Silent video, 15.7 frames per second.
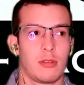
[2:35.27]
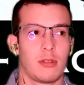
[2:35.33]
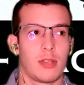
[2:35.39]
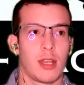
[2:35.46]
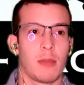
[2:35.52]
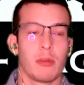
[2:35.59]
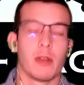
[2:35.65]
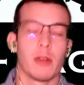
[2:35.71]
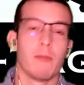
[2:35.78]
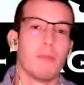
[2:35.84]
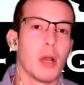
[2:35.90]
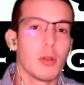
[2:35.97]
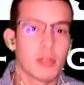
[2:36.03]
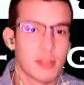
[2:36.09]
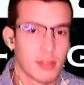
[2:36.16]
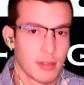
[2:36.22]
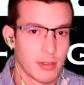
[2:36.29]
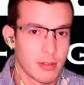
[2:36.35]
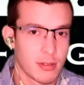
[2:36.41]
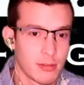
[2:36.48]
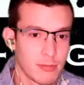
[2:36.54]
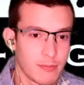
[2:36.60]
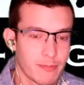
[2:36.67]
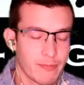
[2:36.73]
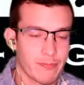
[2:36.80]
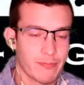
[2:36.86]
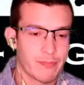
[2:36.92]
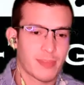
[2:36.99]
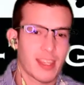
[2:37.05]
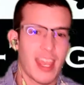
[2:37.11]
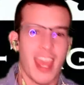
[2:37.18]
I'm going to boast a little.
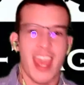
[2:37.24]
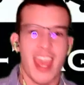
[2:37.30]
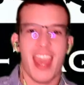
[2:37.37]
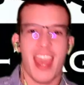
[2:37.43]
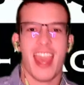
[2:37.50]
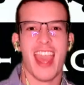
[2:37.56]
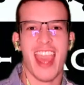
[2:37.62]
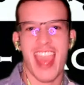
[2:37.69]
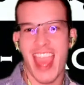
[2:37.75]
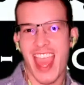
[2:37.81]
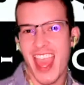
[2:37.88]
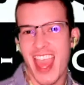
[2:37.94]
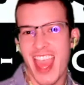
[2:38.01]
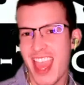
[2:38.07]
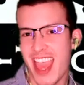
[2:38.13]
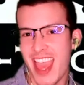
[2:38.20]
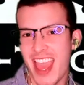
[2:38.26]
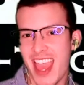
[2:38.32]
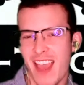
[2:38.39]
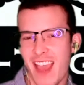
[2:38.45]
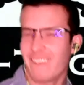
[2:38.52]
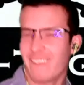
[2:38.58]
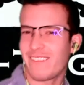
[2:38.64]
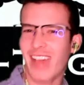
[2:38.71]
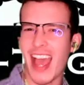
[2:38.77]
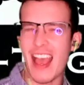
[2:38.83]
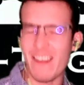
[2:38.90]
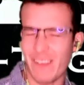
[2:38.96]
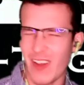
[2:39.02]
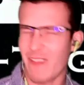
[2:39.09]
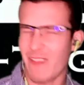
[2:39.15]

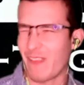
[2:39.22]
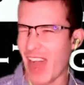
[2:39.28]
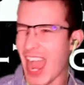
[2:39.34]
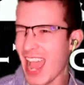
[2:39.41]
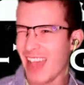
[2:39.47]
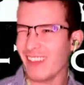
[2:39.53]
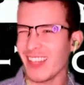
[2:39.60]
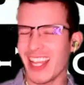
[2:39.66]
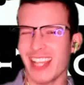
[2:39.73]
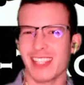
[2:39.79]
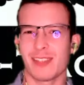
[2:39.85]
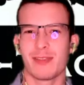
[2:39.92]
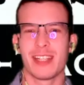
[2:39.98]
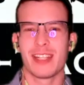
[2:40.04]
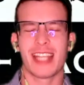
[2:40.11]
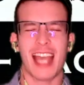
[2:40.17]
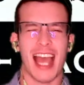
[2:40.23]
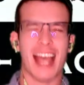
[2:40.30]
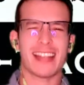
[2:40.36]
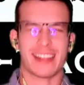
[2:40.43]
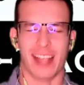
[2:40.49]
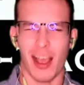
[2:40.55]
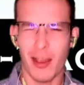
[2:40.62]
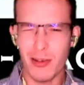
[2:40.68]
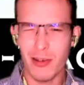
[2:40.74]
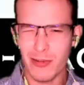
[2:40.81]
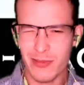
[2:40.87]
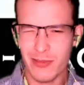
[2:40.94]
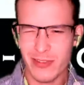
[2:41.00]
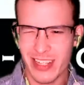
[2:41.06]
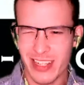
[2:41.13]
5 for 5 last week. I
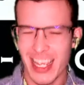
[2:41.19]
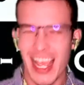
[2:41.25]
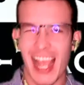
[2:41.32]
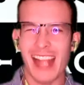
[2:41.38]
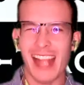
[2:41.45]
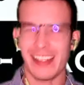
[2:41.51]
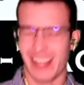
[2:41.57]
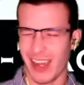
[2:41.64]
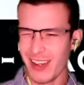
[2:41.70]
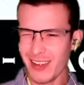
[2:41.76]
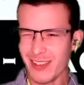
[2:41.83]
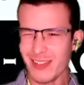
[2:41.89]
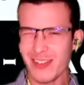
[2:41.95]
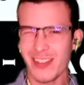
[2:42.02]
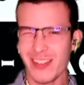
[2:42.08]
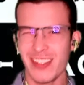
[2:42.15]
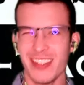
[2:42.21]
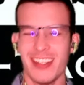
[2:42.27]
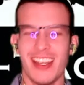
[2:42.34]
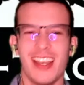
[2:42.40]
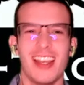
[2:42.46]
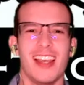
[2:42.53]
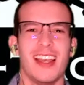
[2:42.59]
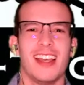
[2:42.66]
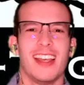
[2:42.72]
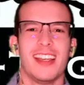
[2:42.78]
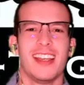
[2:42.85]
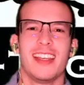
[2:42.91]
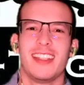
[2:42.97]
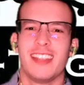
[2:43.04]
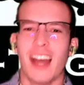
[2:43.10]
told you.
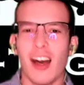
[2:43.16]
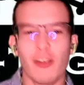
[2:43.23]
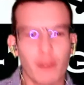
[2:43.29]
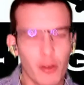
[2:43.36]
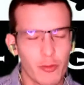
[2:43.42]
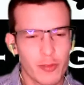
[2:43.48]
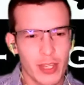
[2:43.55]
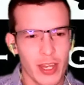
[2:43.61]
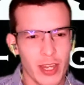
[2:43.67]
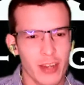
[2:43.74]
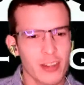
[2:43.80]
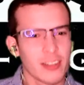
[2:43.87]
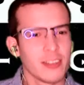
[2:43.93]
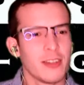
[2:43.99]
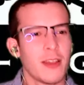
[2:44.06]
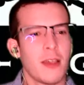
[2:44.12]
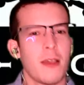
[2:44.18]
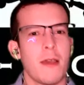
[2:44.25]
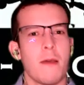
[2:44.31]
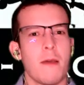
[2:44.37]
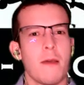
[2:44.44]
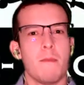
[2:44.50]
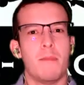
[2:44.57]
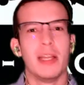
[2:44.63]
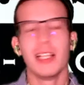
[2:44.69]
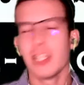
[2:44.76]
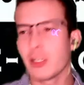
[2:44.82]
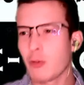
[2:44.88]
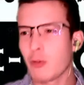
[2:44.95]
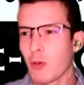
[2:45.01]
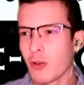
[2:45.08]
Adolfo Vieira, Billy
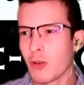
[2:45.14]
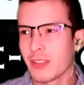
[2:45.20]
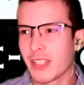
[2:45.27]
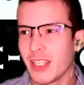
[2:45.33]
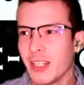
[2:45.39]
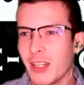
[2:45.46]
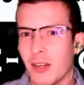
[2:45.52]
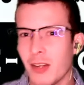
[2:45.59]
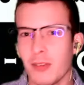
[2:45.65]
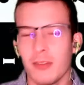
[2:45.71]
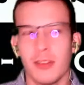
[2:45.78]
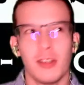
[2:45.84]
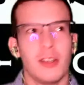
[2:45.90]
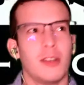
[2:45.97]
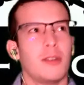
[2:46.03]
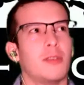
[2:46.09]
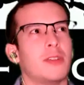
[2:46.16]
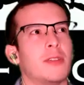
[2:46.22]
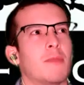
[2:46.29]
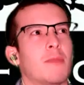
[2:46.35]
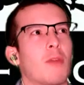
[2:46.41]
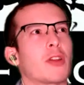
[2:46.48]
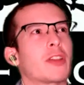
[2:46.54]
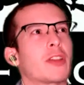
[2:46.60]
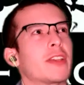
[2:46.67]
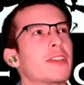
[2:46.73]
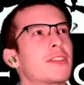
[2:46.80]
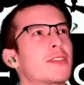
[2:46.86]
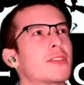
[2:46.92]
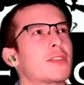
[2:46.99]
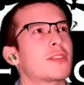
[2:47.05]
Quarantino. Was it
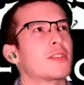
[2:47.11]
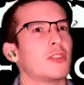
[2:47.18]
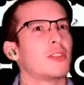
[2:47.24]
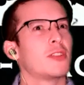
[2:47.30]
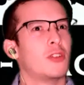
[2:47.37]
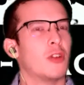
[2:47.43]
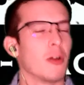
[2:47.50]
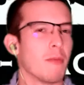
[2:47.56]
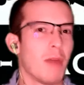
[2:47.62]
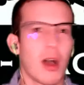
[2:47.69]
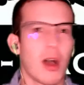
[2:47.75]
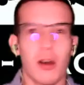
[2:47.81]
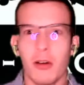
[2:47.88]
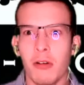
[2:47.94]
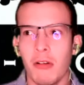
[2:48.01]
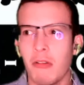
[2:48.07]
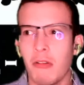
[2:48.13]
Marcus Gourmand?